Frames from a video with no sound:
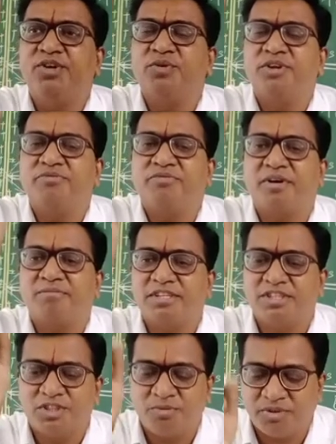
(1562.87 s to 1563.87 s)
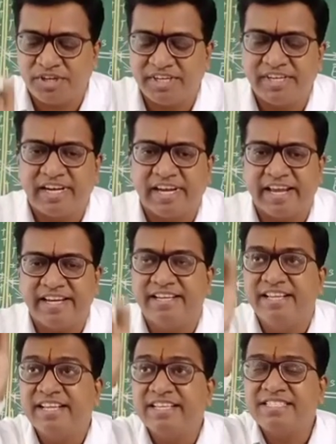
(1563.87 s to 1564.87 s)
uniformly distributed in a
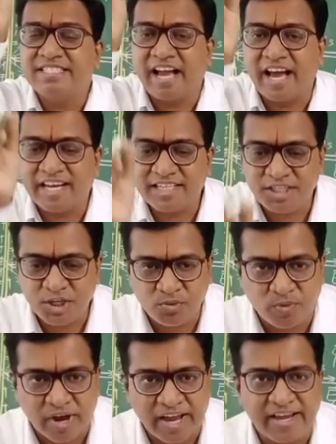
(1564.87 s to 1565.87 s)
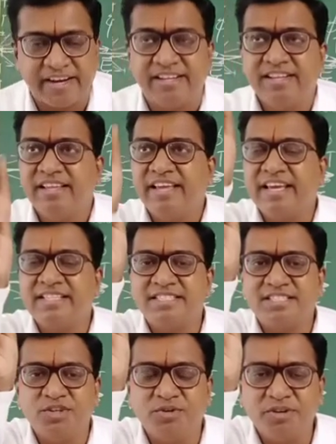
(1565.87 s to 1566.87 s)
line, charged wire, a
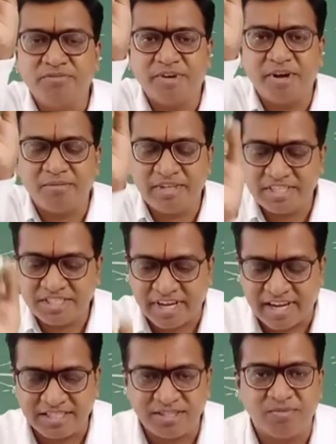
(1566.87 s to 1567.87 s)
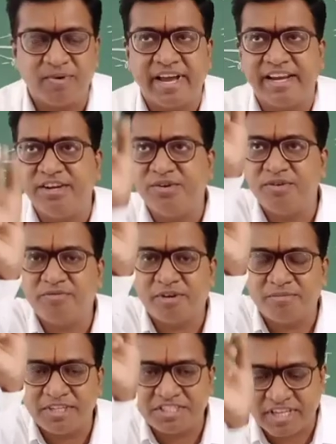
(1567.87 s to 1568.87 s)
uniformly charged
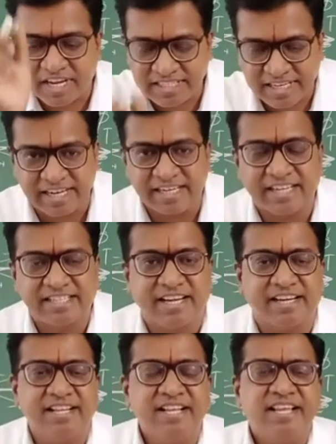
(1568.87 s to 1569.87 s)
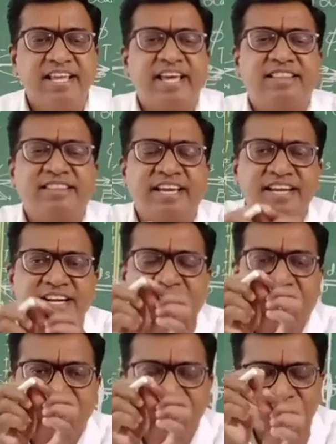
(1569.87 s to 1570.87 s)
conductor, a thin
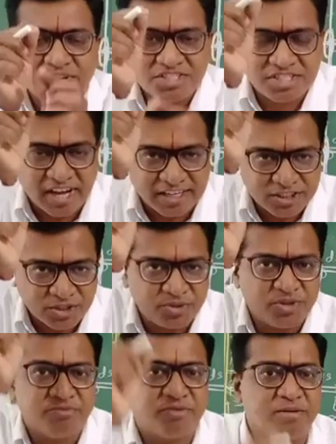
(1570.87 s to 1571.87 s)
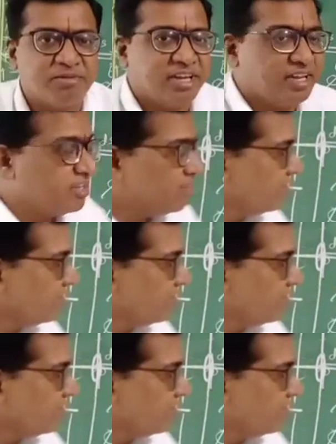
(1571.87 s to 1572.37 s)
glass rod charged uniformly.